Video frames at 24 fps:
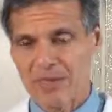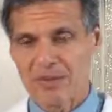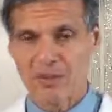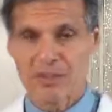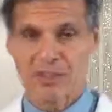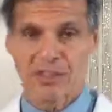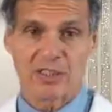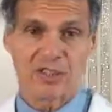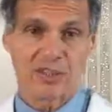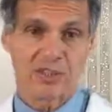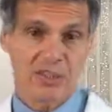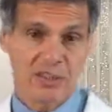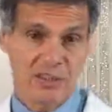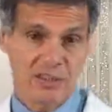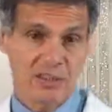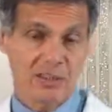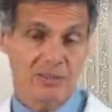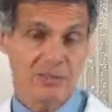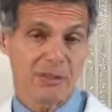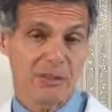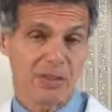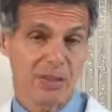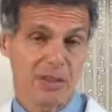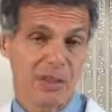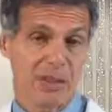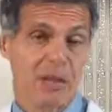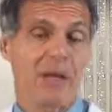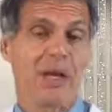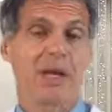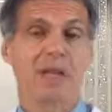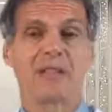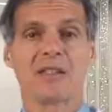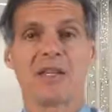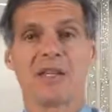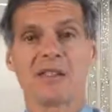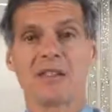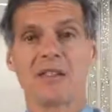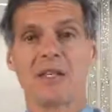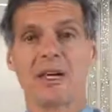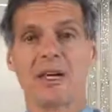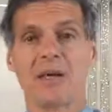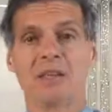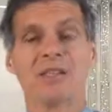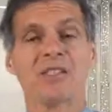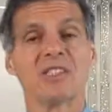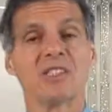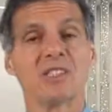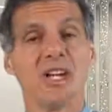So you should use
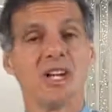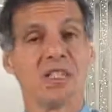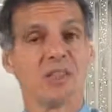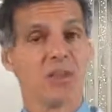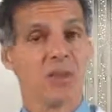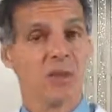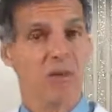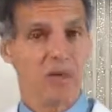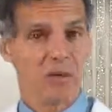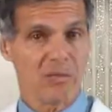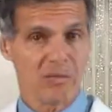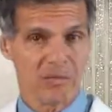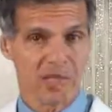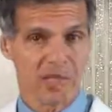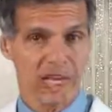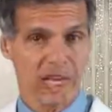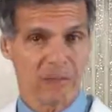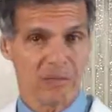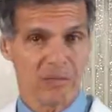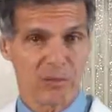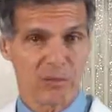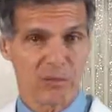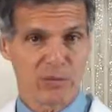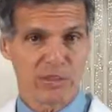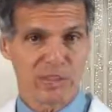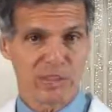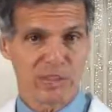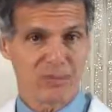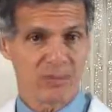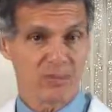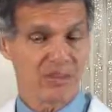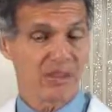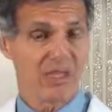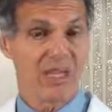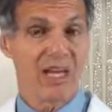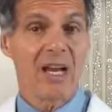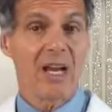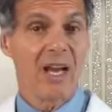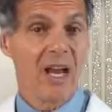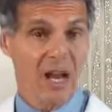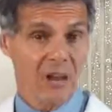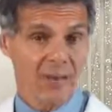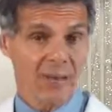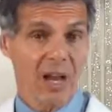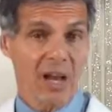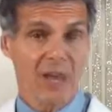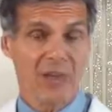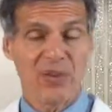MeschinoHealth.com as an ongoing, reliable resource
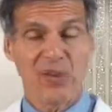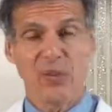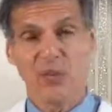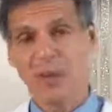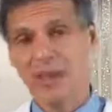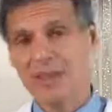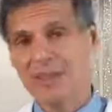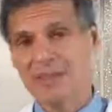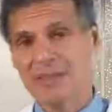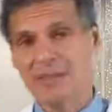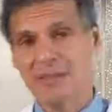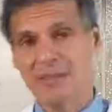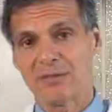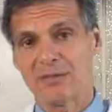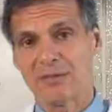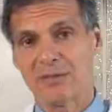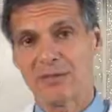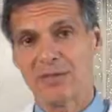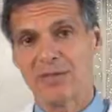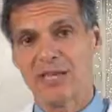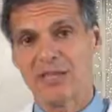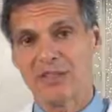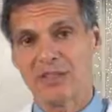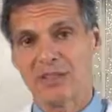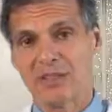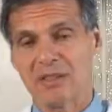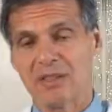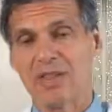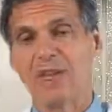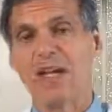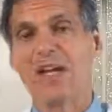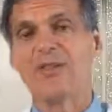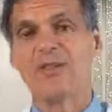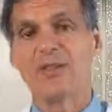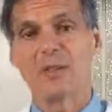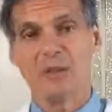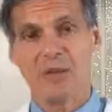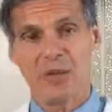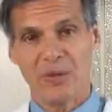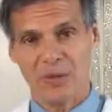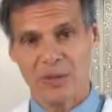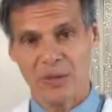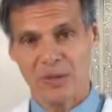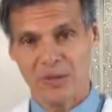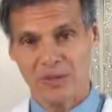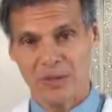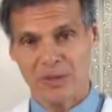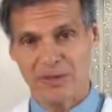of health and wellness information for both
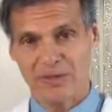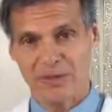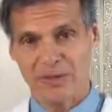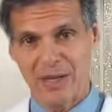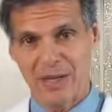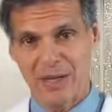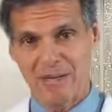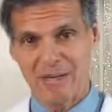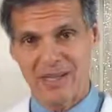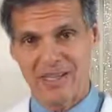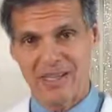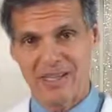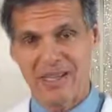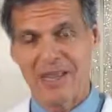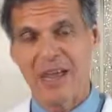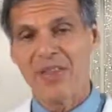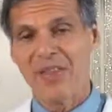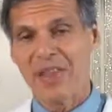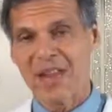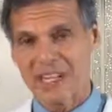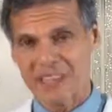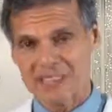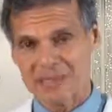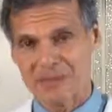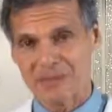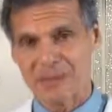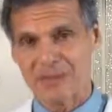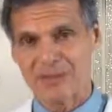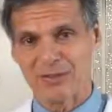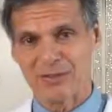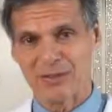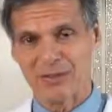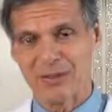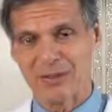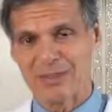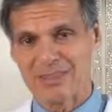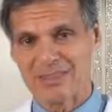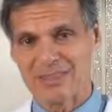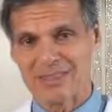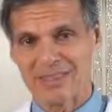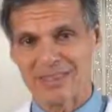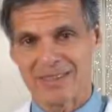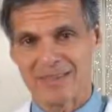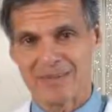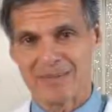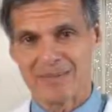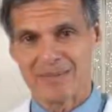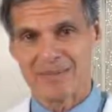you and your family. Thanks so much for
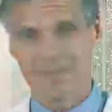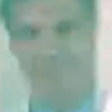watching.